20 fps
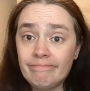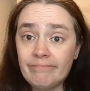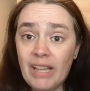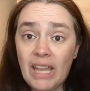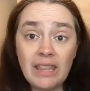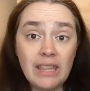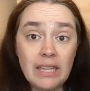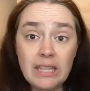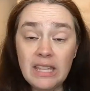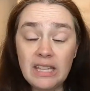
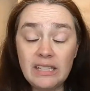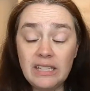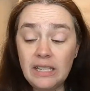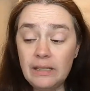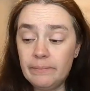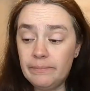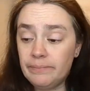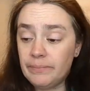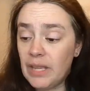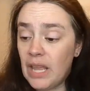I think that's
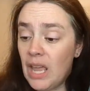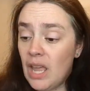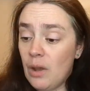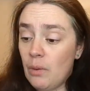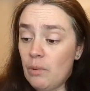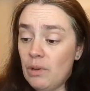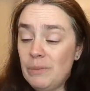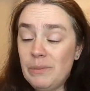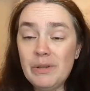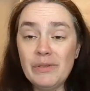it.
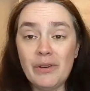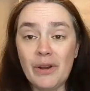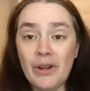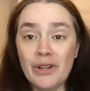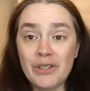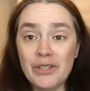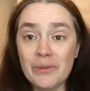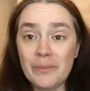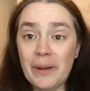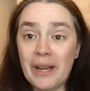We'll move on
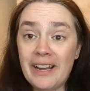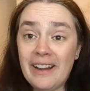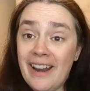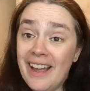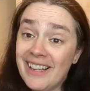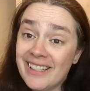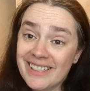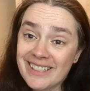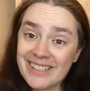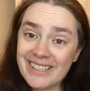to my
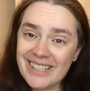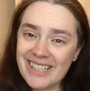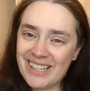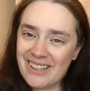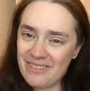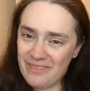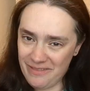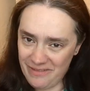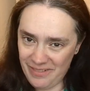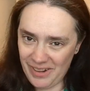next
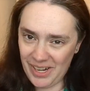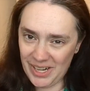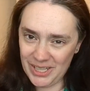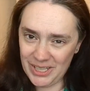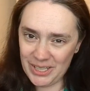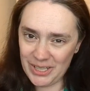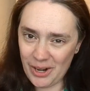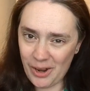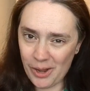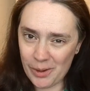
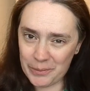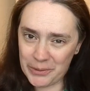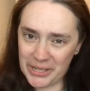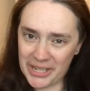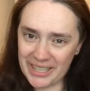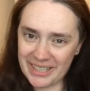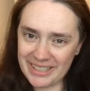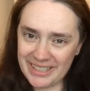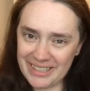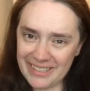finished
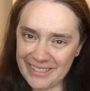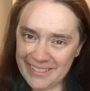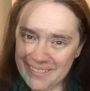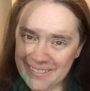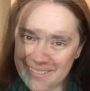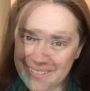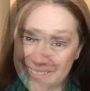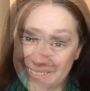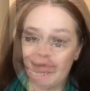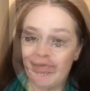object.
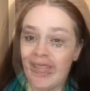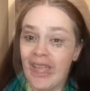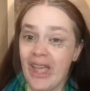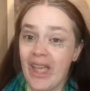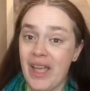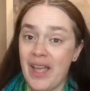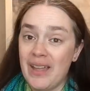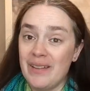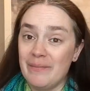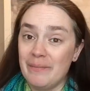
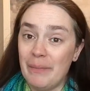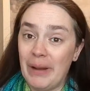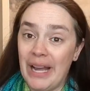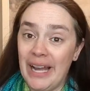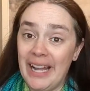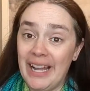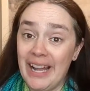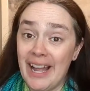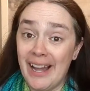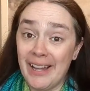
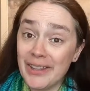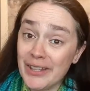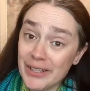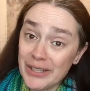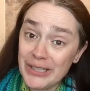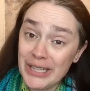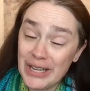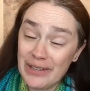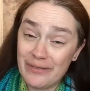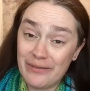My
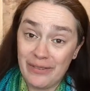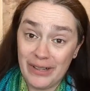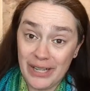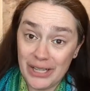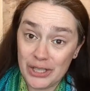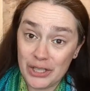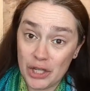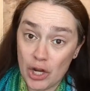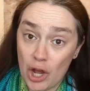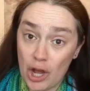other
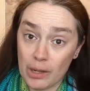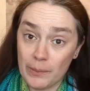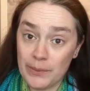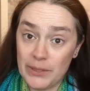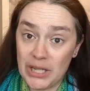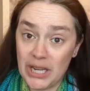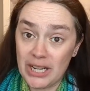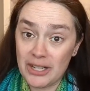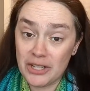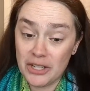finished
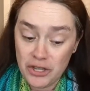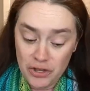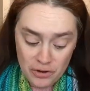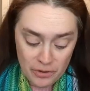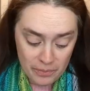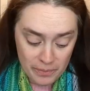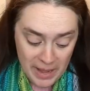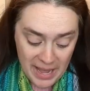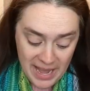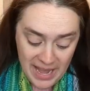object, you
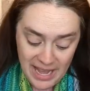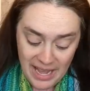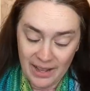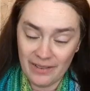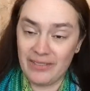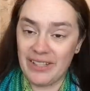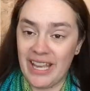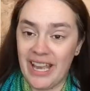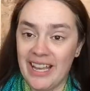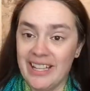may
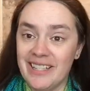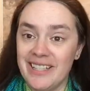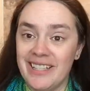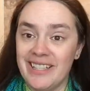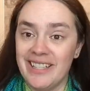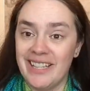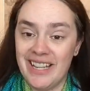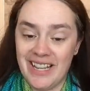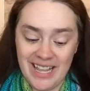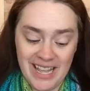have
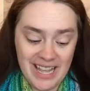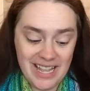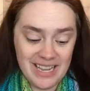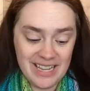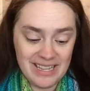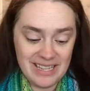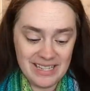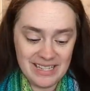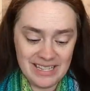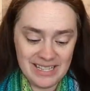guessed,
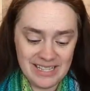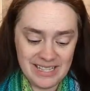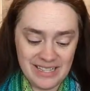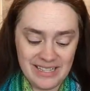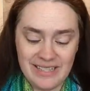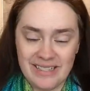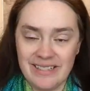is